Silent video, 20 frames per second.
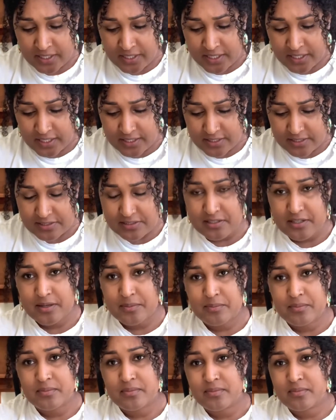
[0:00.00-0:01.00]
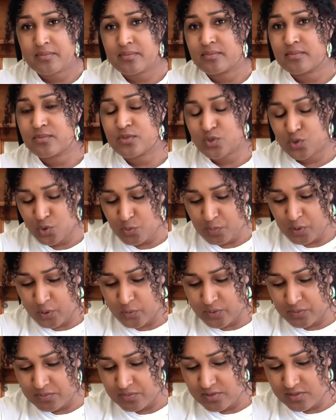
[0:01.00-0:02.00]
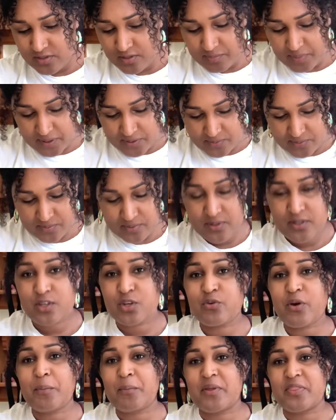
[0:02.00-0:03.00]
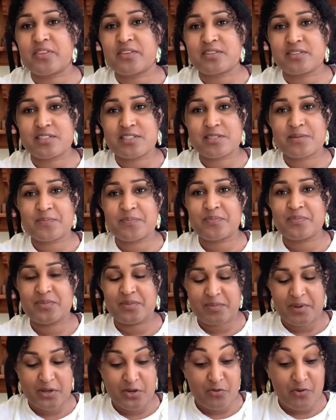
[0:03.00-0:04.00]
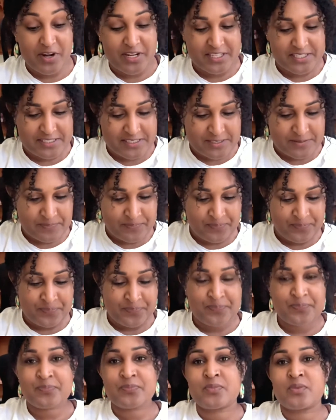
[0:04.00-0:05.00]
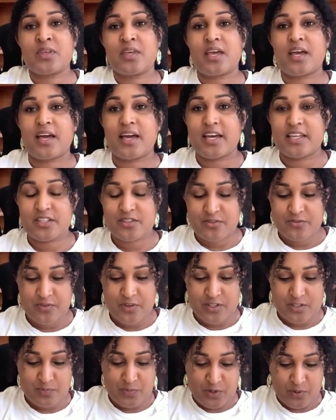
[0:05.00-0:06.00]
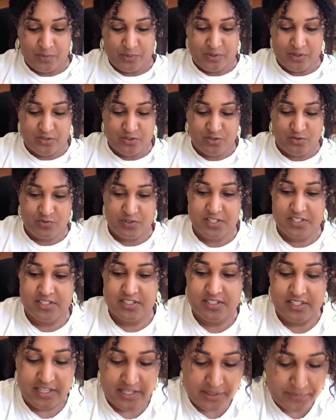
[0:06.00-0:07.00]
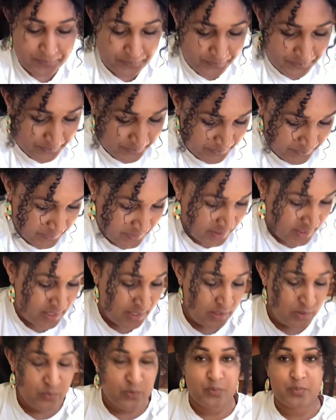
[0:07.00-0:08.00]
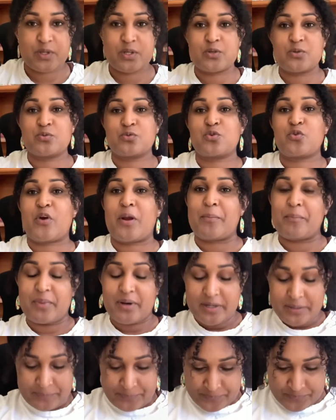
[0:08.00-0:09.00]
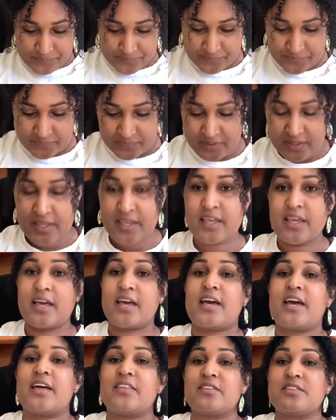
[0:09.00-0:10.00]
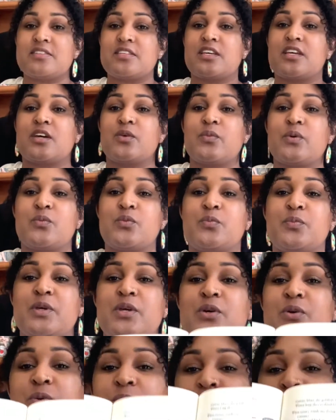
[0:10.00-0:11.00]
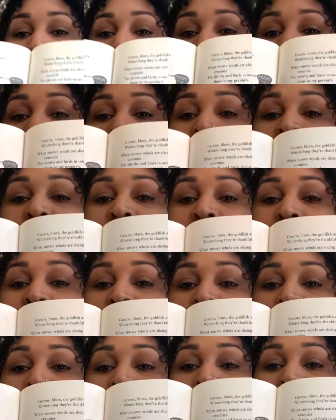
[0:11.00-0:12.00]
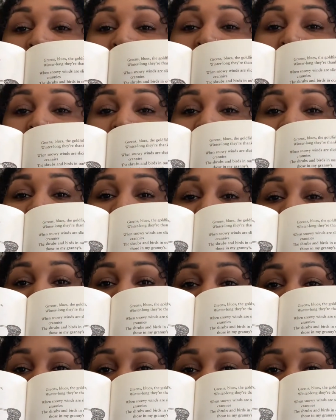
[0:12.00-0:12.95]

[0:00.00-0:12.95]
This time 2 poems about grandmothers, about grannies. And the first poem I'm going to read today will be called Grandma, and the second one will be called My Other Granny.